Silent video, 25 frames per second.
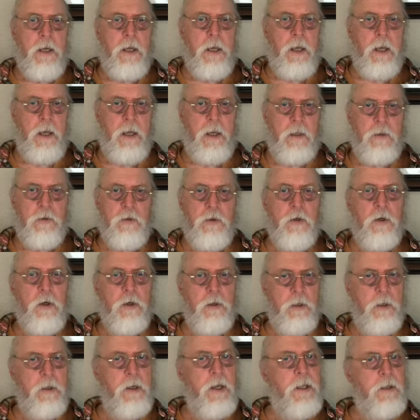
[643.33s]
and you're
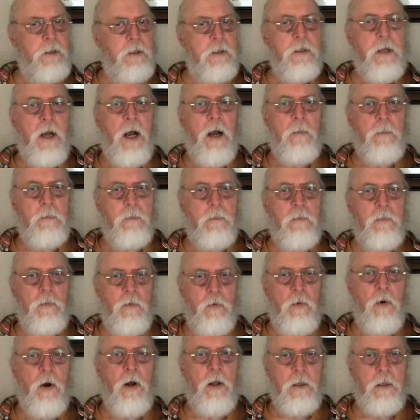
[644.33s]
going to get the top
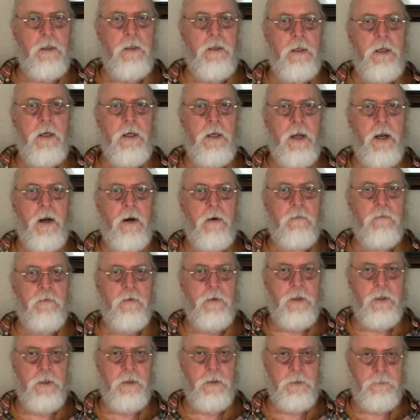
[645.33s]
quality of care for
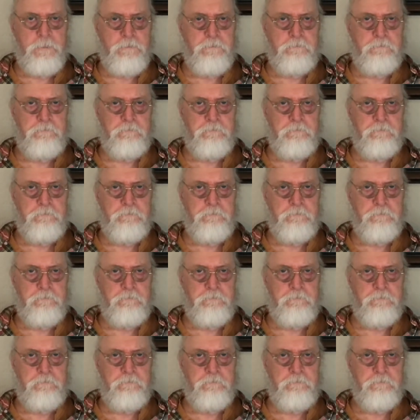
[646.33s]
this.